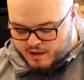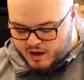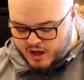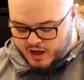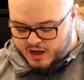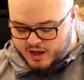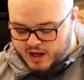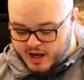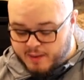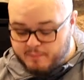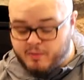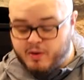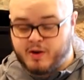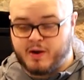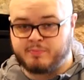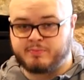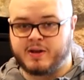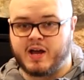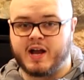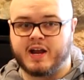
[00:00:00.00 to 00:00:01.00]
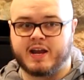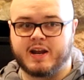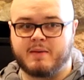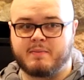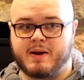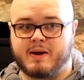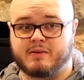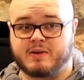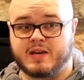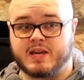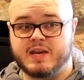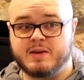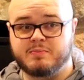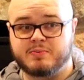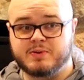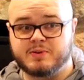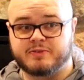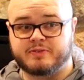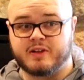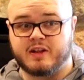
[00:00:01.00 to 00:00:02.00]
I'm talking about
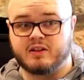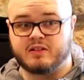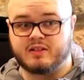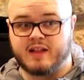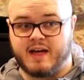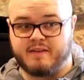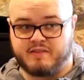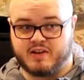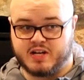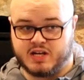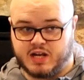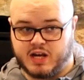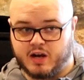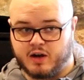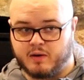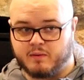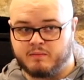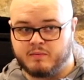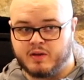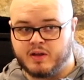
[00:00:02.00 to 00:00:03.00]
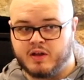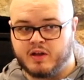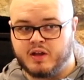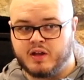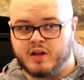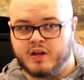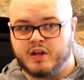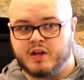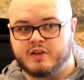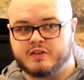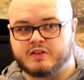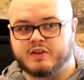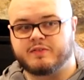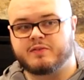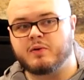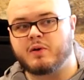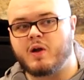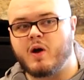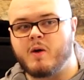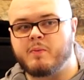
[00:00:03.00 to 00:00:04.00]
Hebrews 11 here. So
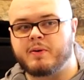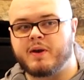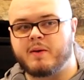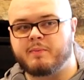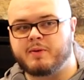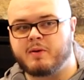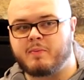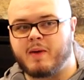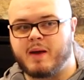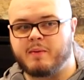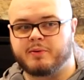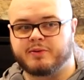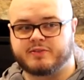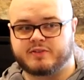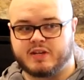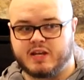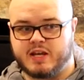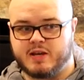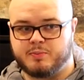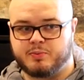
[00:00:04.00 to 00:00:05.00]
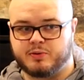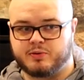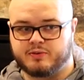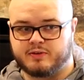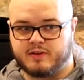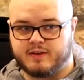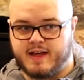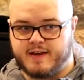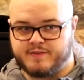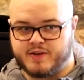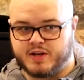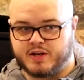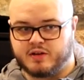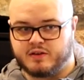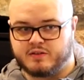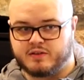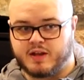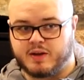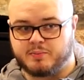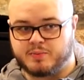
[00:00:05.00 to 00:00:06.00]
if you want to open up your Bibles to Hebrews
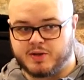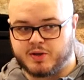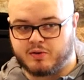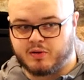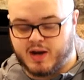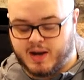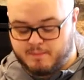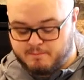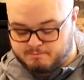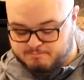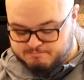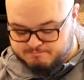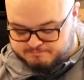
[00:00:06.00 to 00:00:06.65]
11, that'd be great.